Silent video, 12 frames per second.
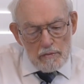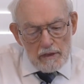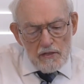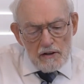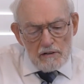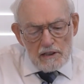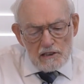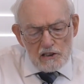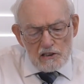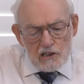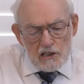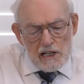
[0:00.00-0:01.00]
There is a
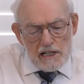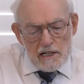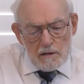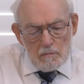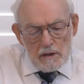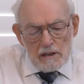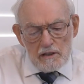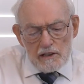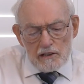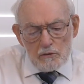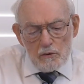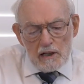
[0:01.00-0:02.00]
scheme in the
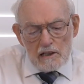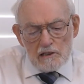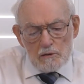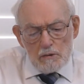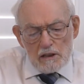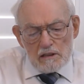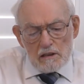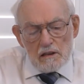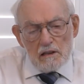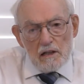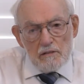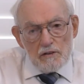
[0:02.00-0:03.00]
arrangement
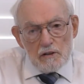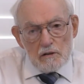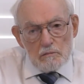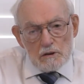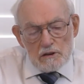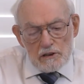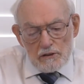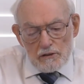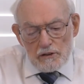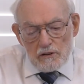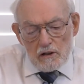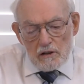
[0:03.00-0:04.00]
of the
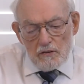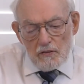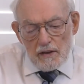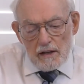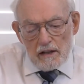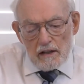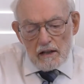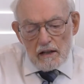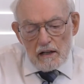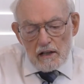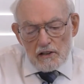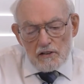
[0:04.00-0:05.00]
material.
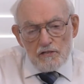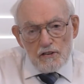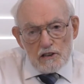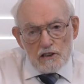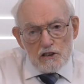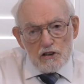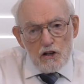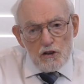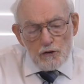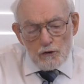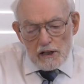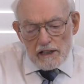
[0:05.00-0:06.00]
The first
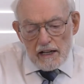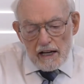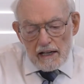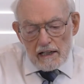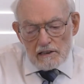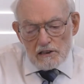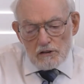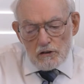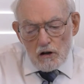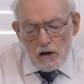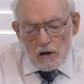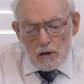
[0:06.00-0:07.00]
3 days
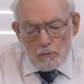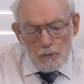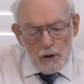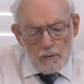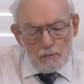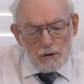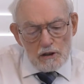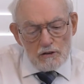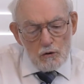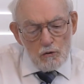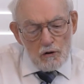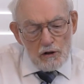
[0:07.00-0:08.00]
are
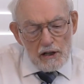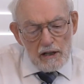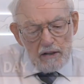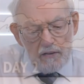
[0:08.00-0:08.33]
preparatory.